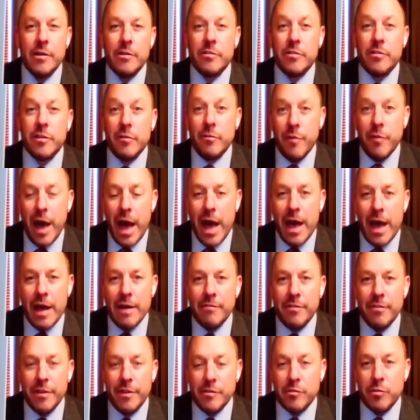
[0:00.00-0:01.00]

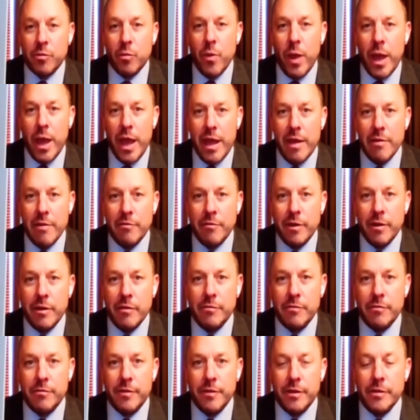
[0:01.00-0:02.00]
survive this wave of
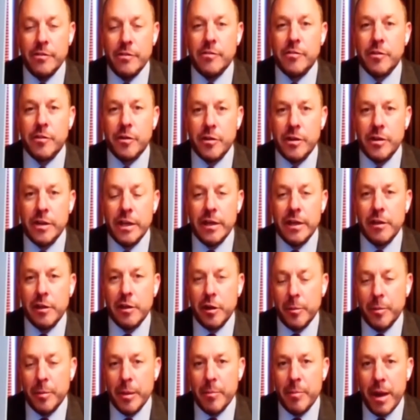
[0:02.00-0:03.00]
uncertainty a little
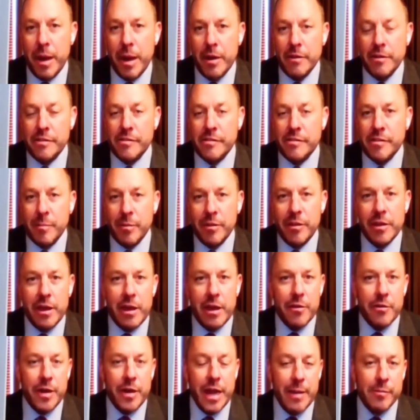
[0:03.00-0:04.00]
bit better than some of the
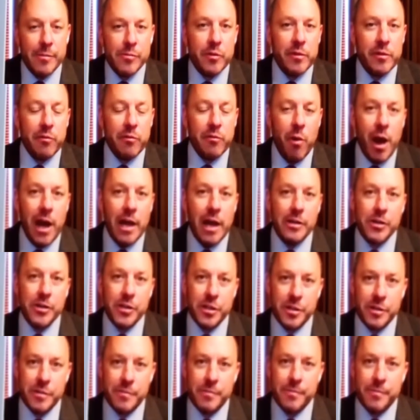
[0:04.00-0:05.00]
other names we've watched.